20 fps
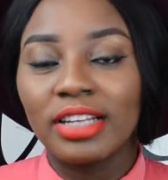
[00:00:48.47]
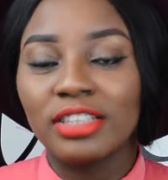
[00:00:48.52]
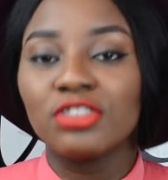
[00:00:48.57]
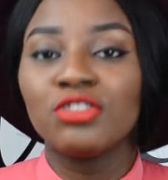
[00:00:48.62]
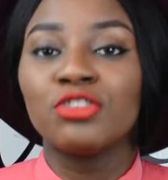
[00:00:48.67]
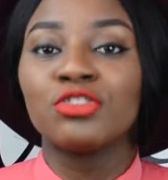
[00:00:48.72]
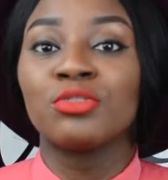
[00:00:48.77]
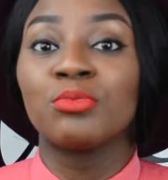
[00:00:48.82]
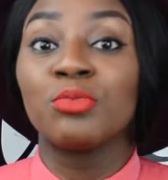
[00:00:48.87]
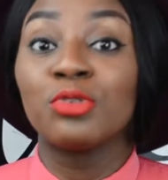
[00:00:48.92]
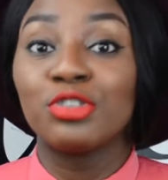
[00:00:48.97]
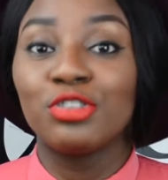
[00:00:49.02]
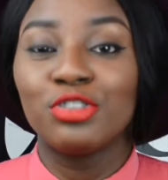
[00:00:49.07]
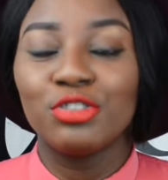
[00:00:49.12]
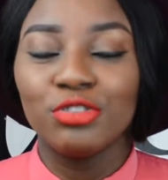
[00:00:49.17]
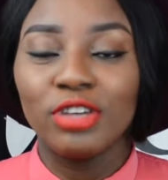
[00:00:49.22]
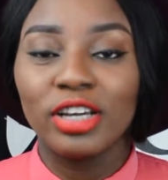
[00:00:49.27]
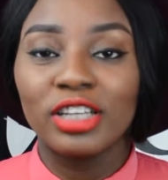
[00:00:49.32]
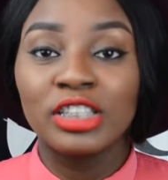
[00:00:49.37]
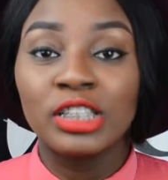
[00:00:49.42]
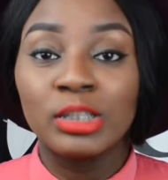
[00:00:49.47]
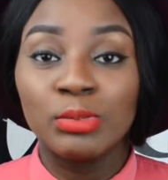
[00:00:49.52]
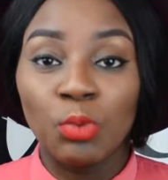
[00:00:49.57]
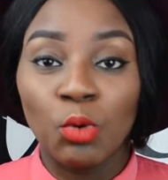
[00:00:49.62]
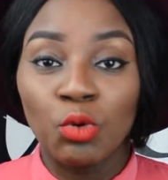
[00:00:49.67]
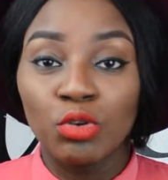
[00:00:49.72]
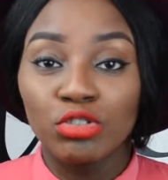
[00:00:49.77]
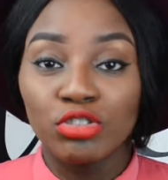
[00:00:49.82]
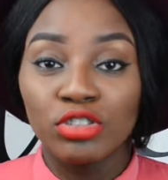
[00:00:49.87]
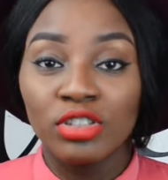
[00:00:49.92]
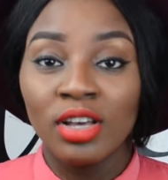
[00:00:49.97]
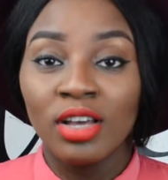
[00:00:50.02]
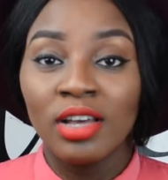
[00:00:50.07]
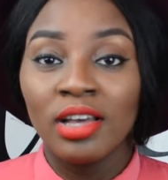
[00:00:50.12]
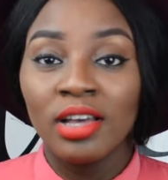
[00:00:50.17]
It's not supposed to expose